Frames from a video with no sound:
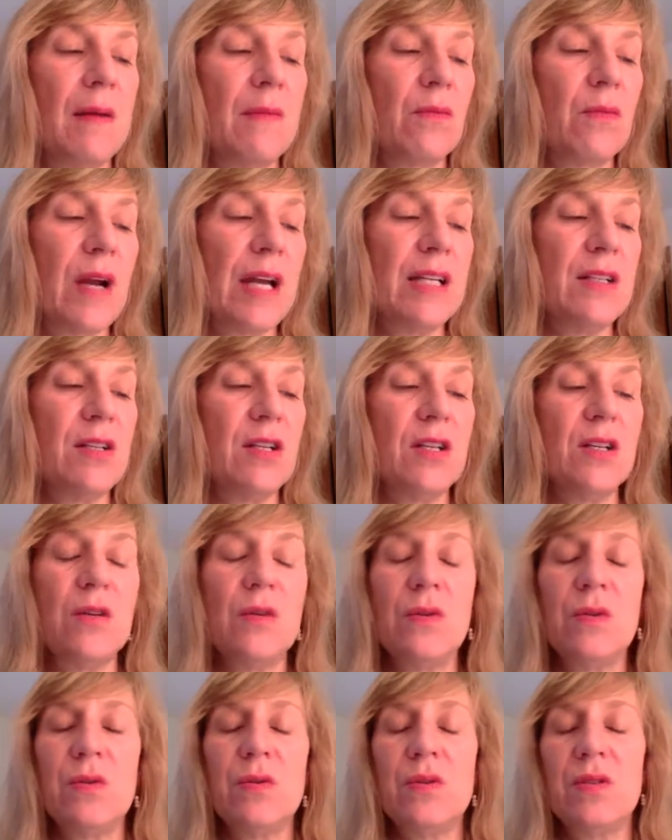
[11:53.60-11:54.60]
right to
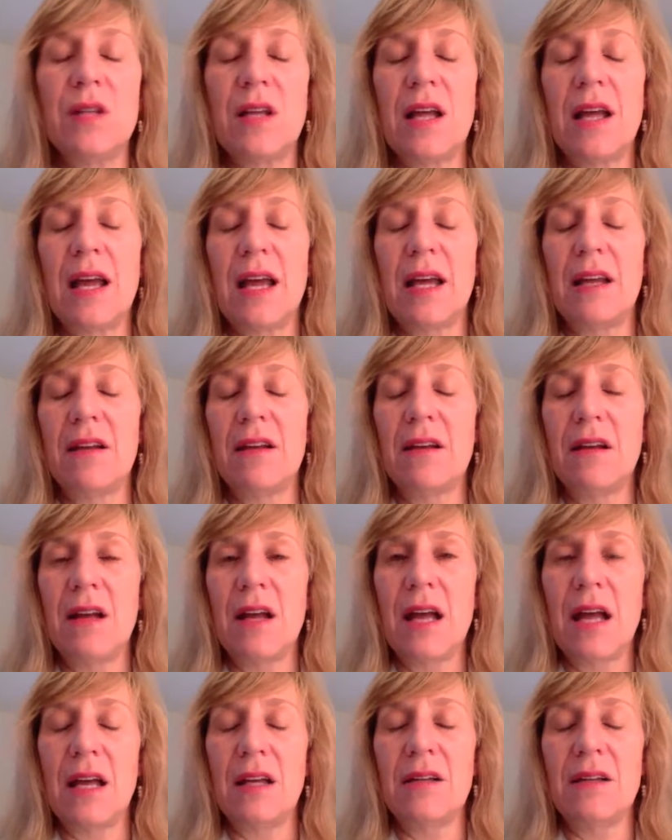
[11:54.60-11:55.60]
use and
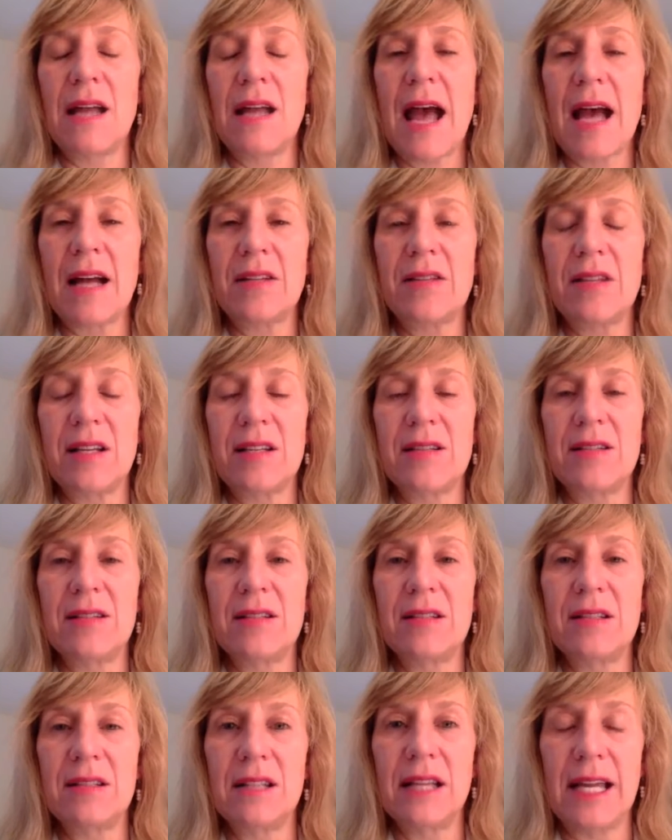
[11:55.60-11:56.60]
access
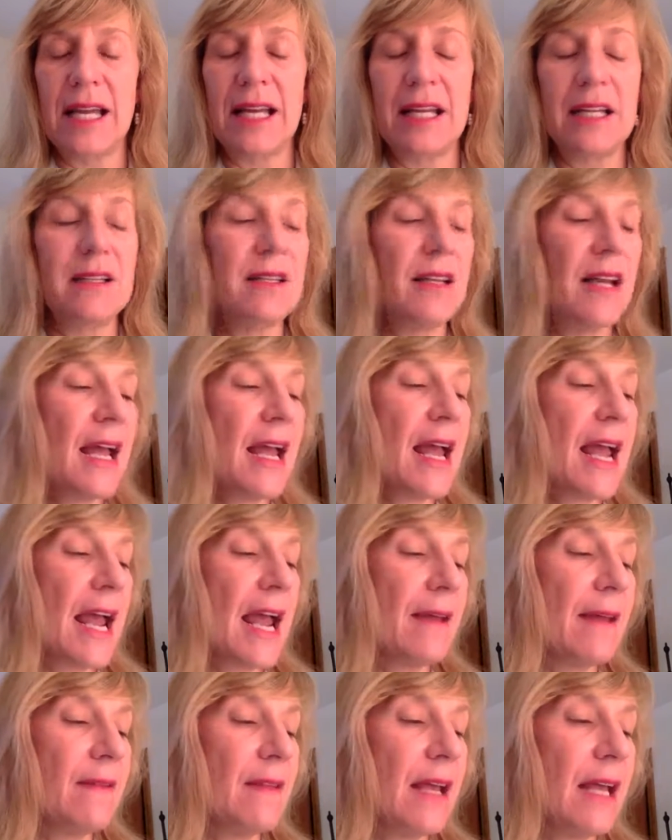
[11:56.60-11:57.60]
land,
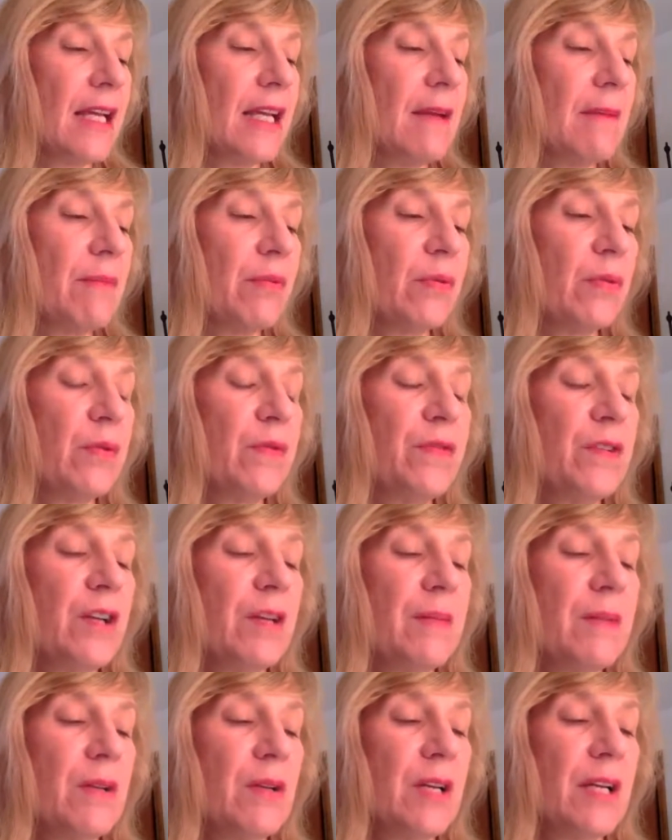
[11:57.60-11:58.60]
and then improved
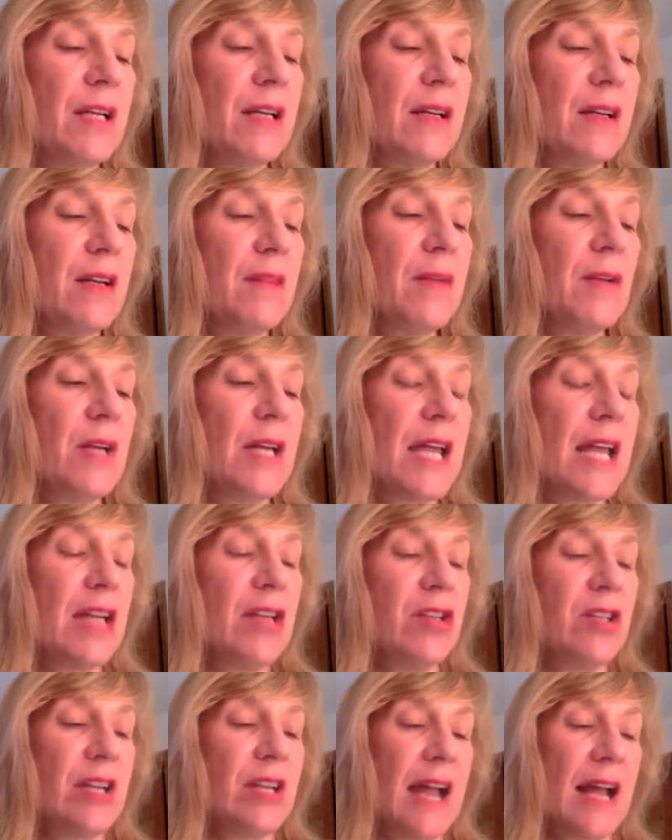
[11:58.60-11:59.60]

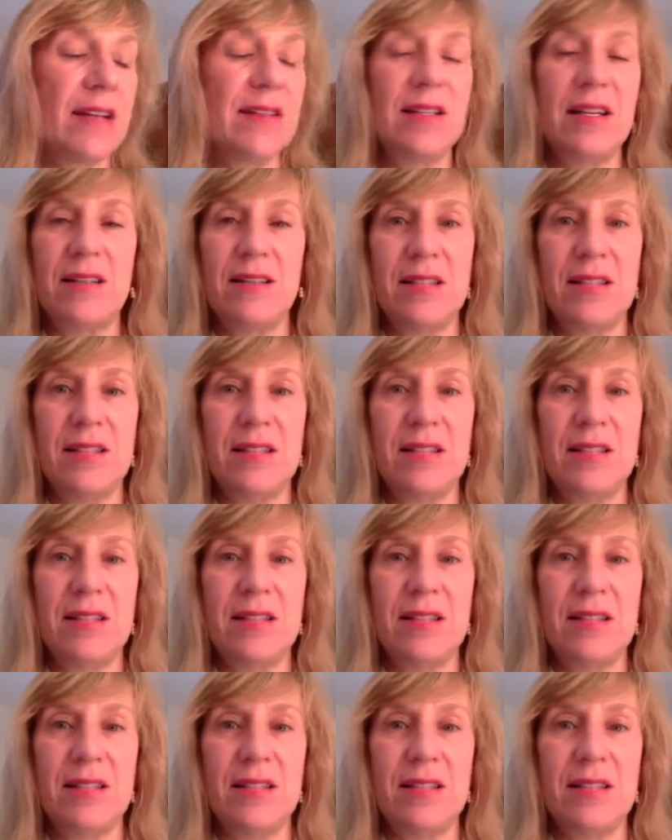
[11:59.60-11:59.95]
communication, access